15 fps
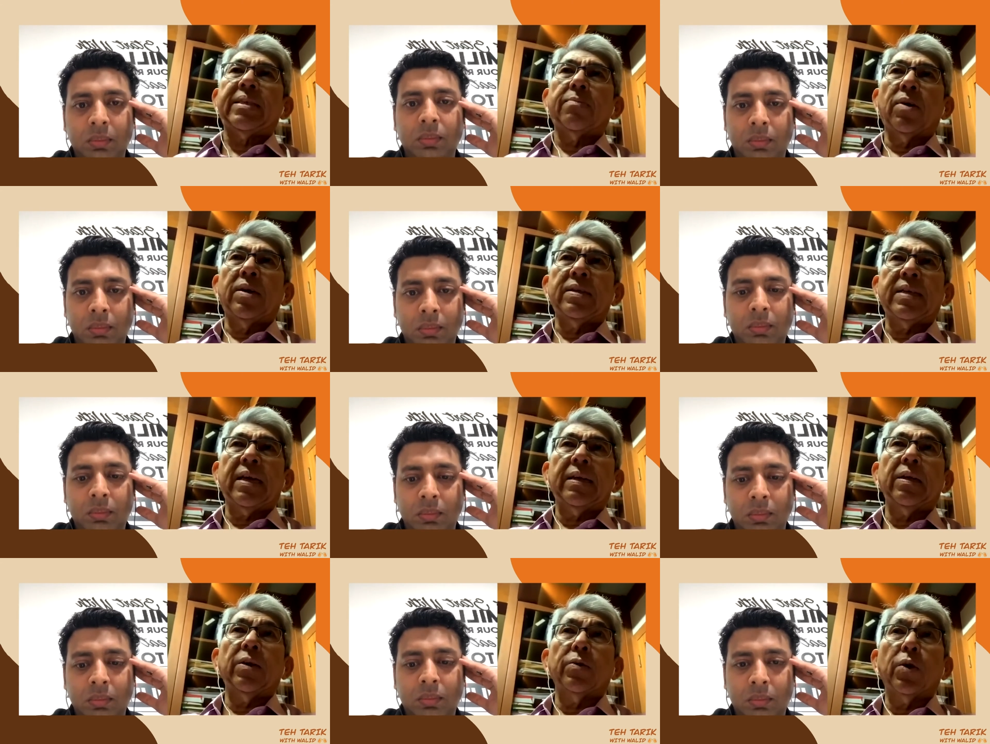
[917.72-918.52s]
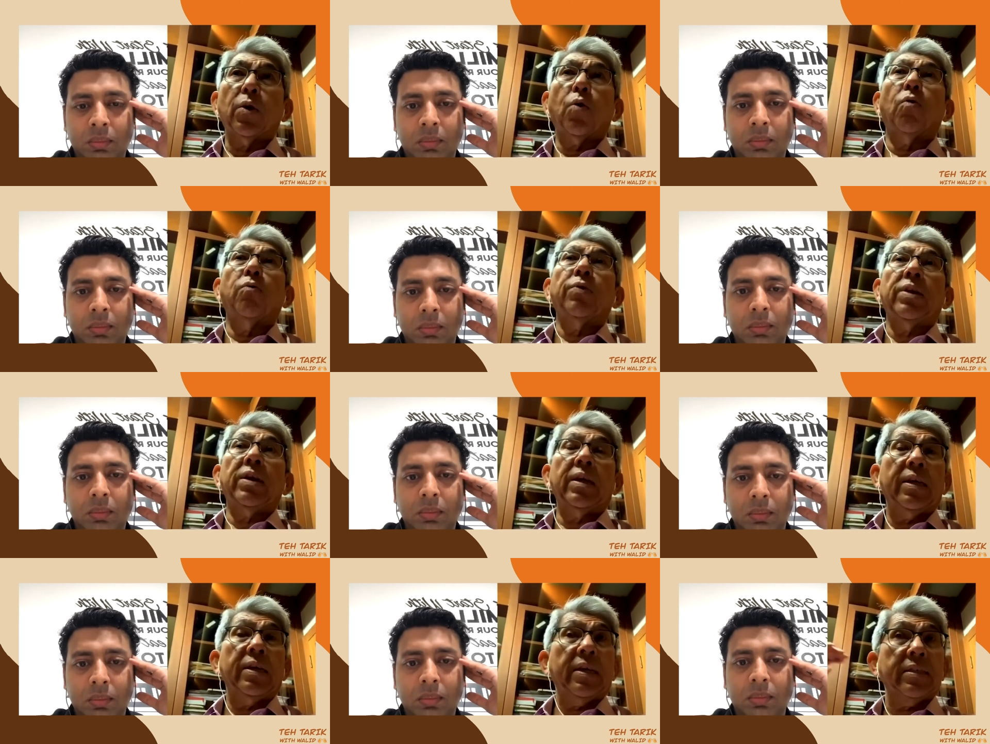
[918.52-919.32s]
Speaker 1: his handling of the COVID, he
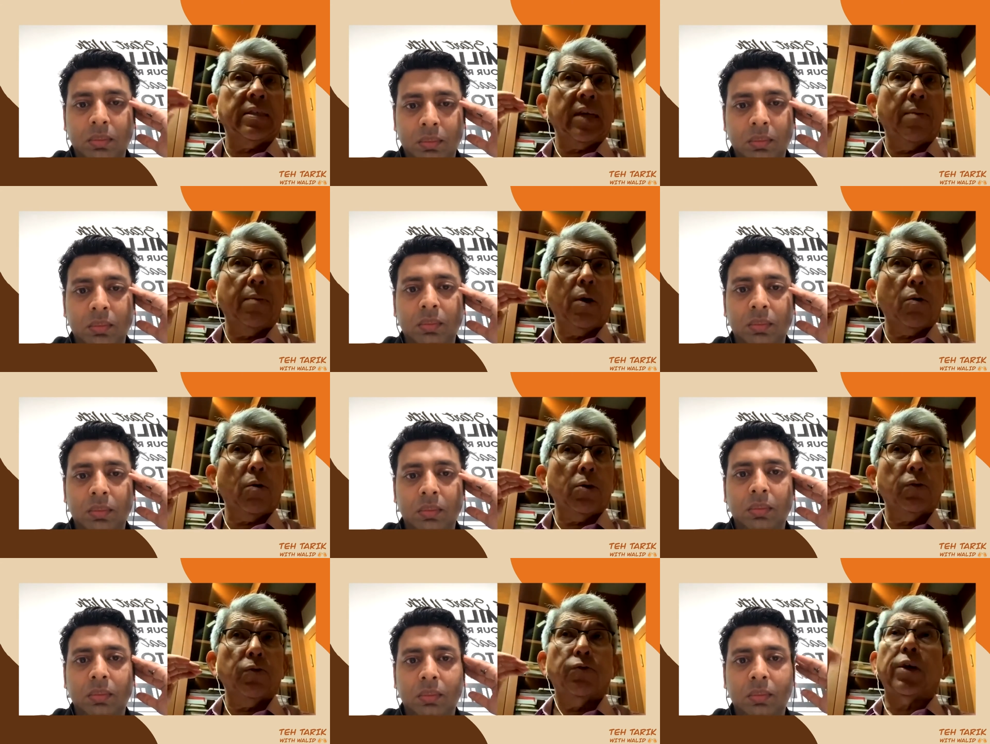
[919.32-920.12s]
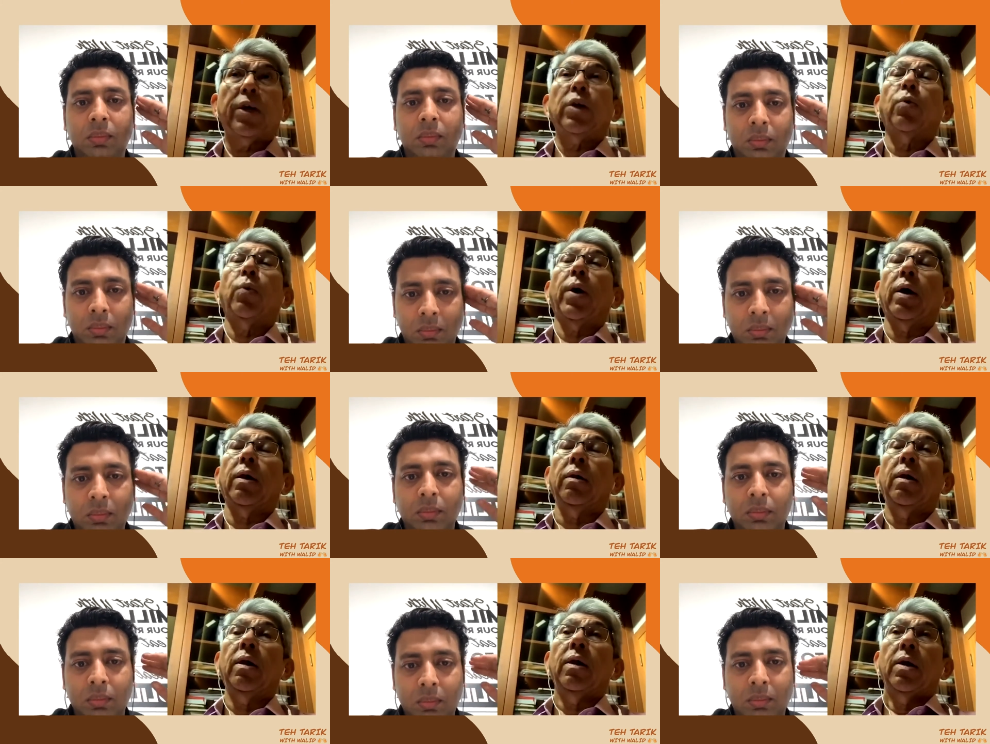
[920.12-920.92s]
has come across very well
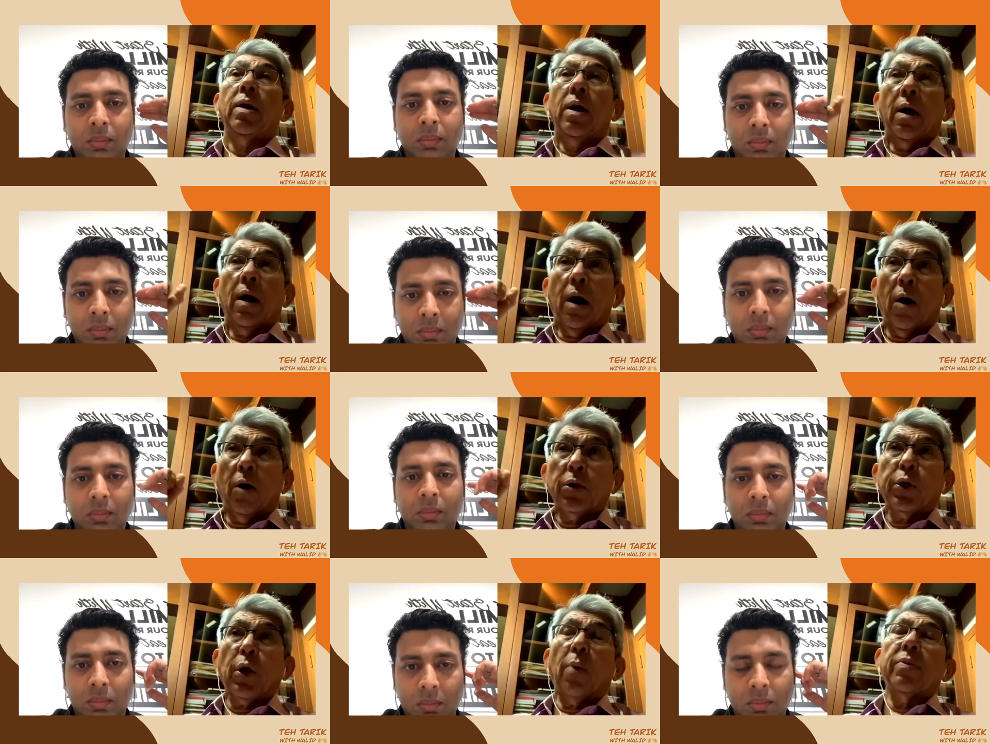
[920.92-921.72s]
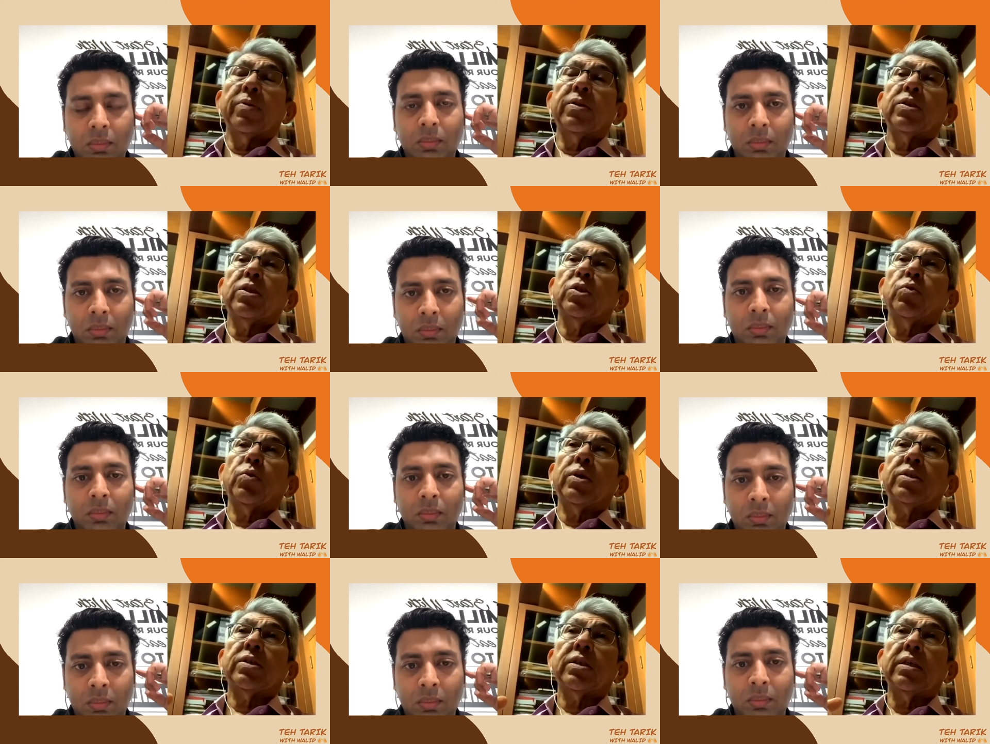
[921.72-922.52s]
uh, on top of the
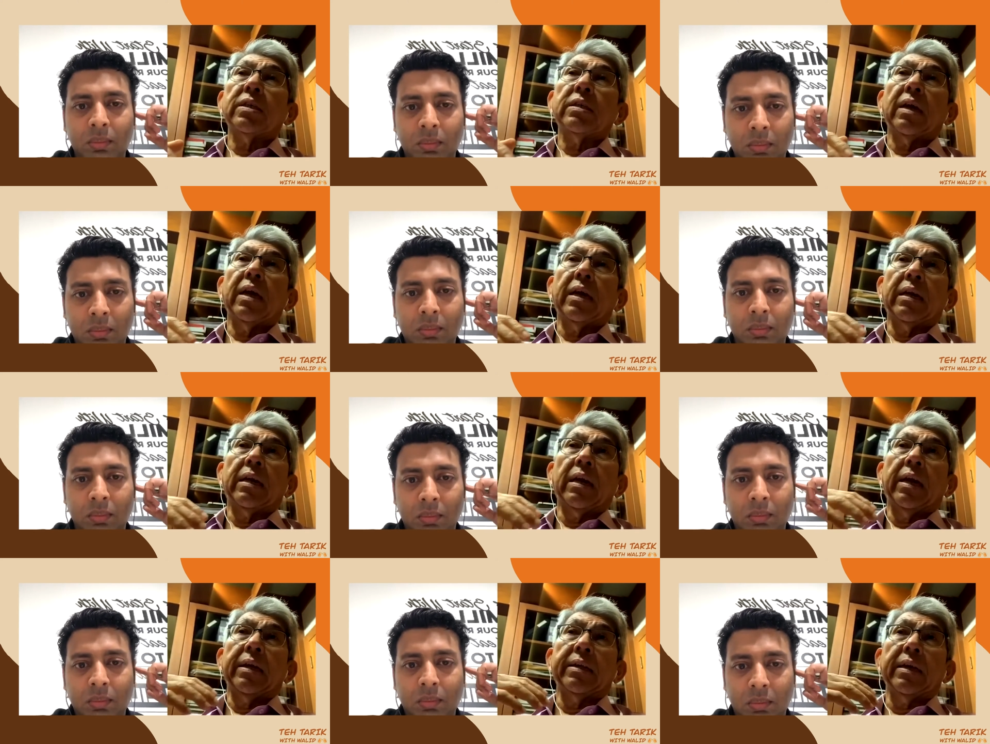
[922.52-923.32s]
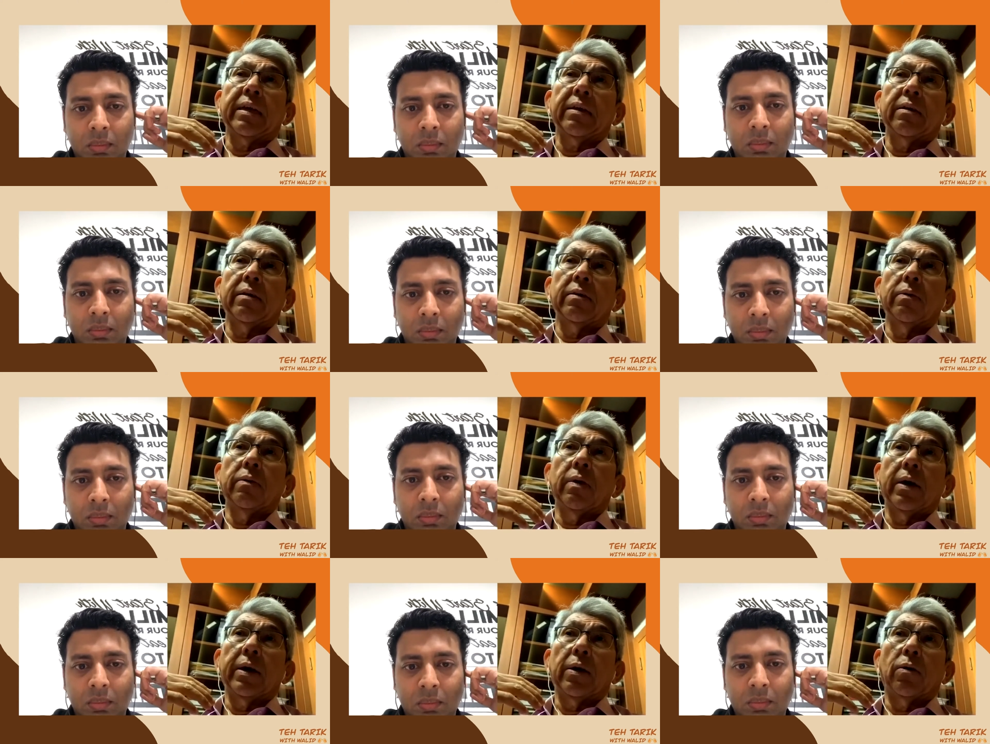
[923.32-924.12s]
situation. And I think,
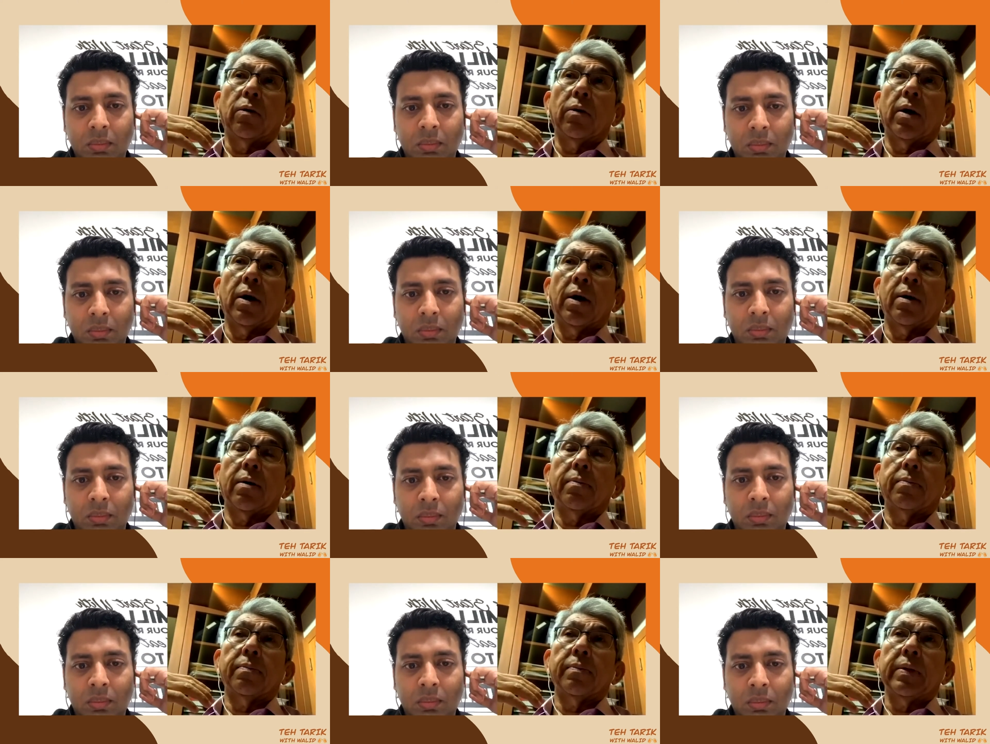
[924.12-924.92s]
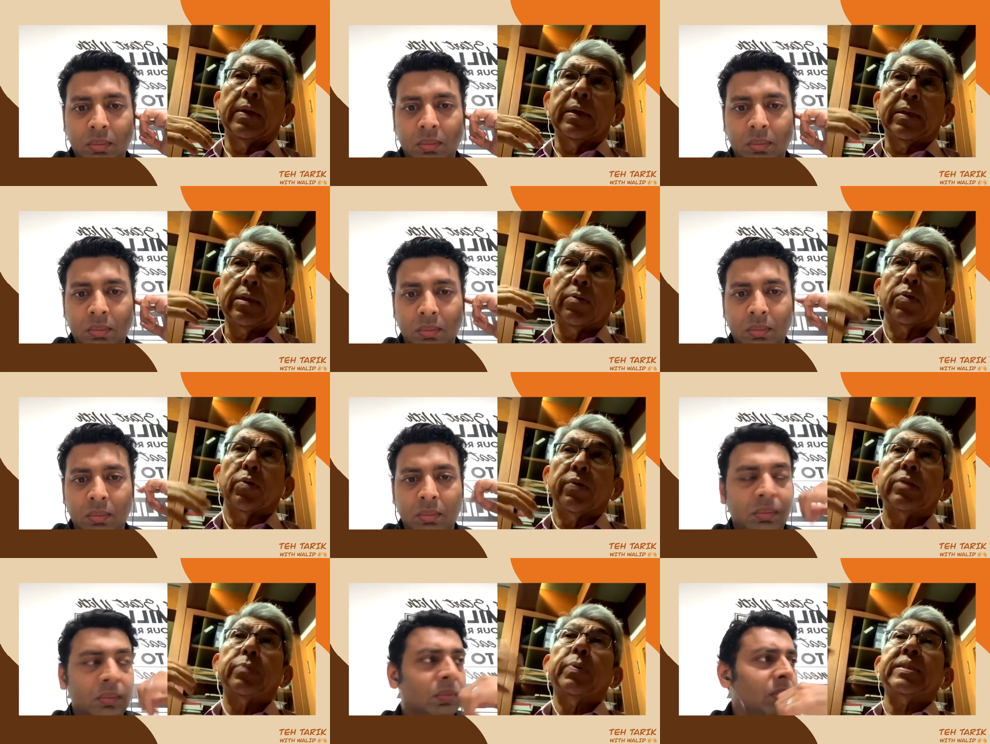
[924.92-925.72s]
you know, um, in terms of
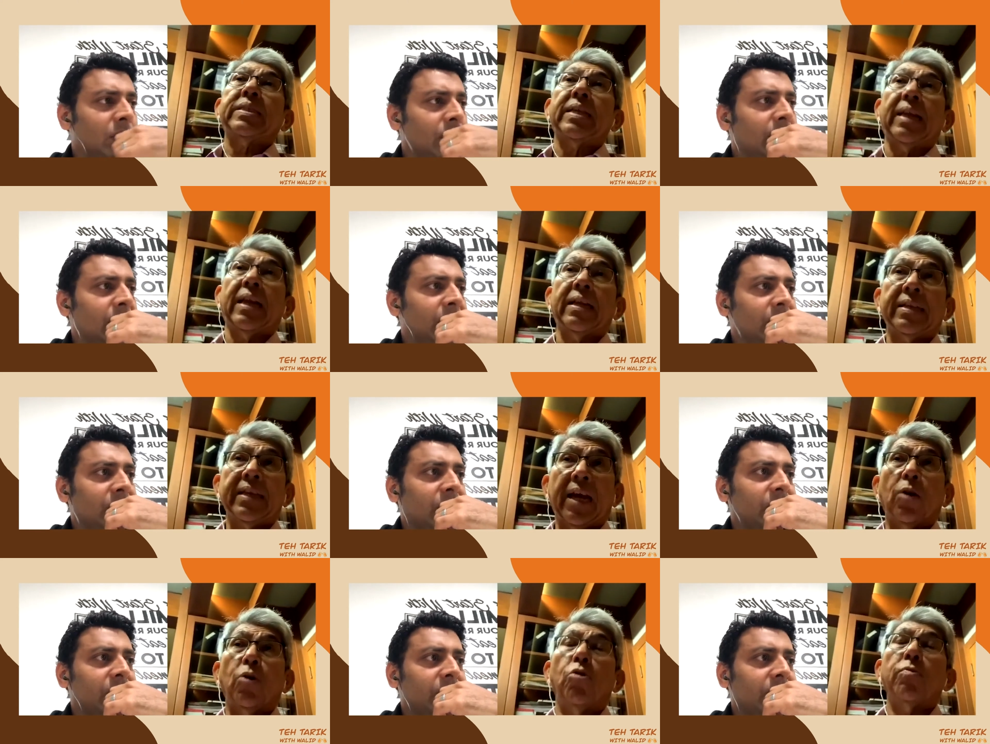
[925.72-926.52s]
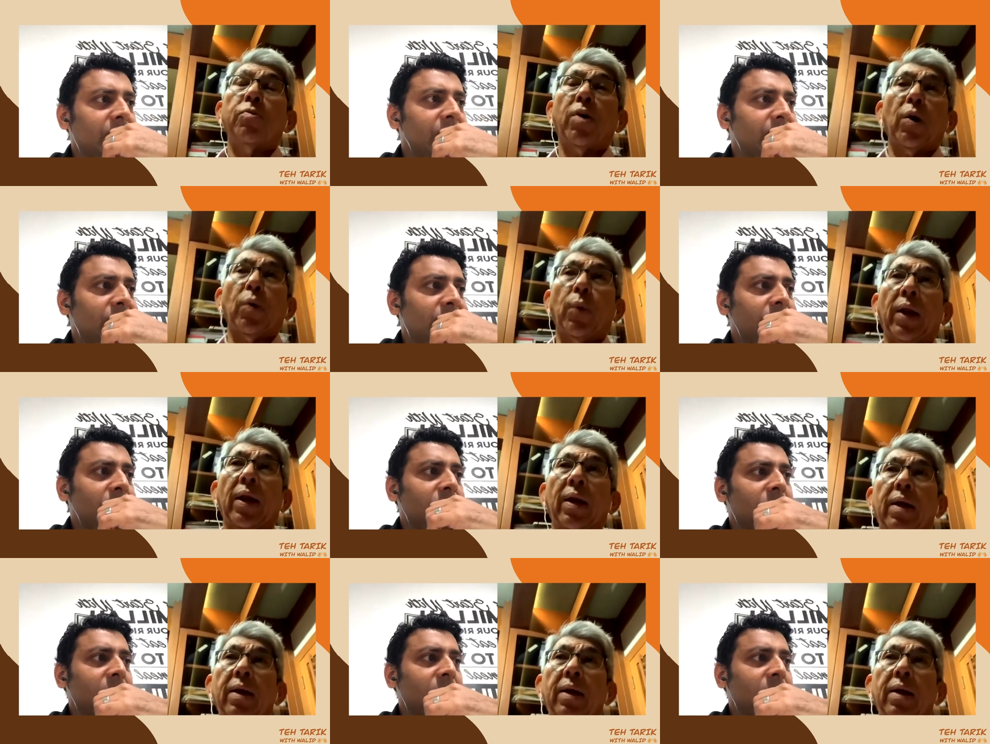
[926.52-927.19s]
his personality, I knew him quite well.